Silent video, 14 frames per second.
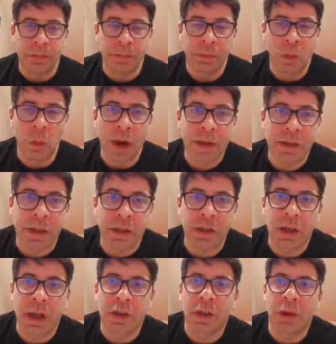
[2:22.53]
white's an
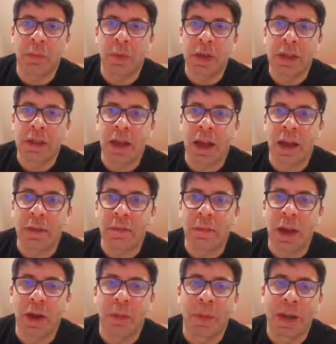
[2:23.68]
exchange up, but his knight
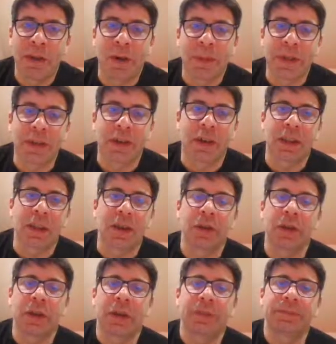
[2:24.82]
may or may not be stuck in the
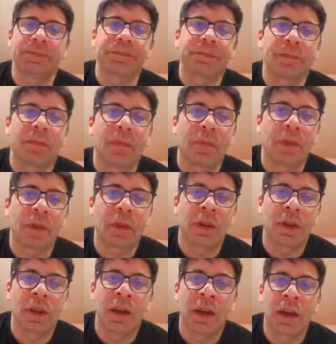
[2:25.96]
corner.
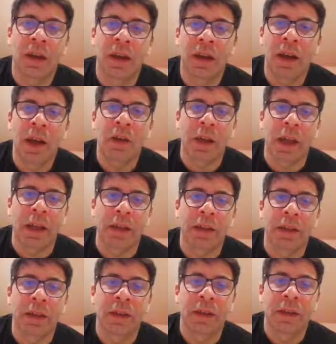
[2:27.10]
Okay.
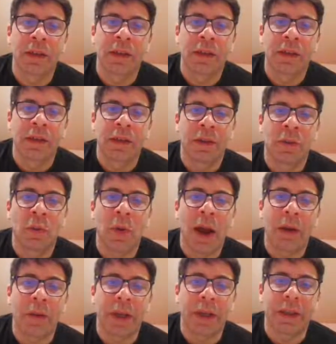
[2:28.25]

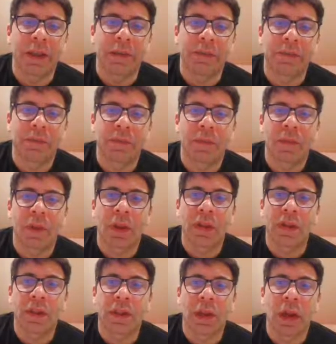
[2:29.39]
Wowie.
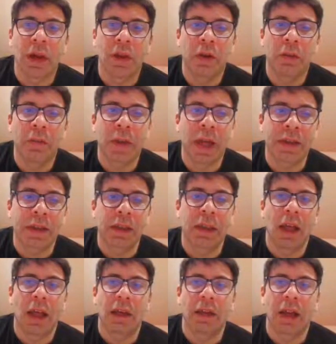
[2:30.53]
So black
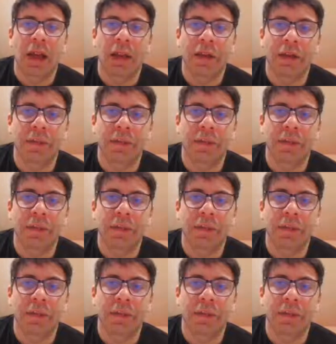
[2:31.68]
declined that